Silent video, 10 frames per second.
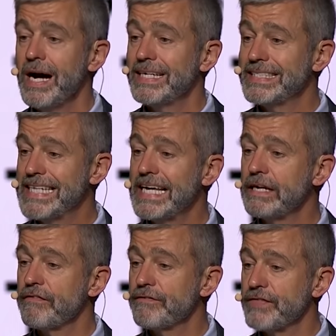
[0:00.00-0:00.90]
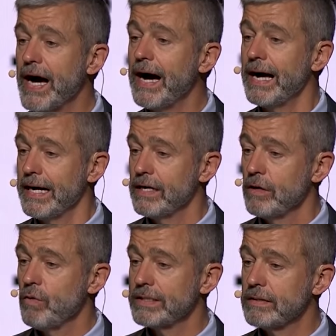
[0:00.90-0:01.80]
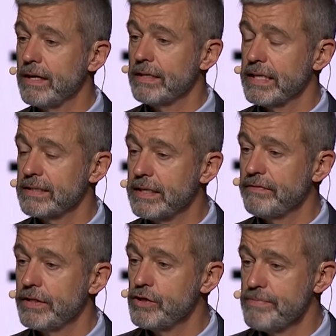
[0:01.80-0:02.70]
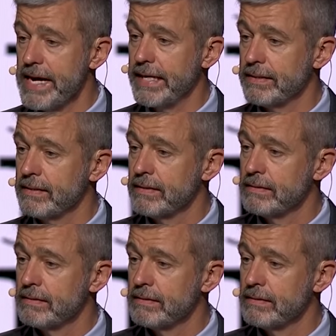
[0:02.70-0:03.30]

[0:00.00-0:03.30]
Identify what God has given you, man.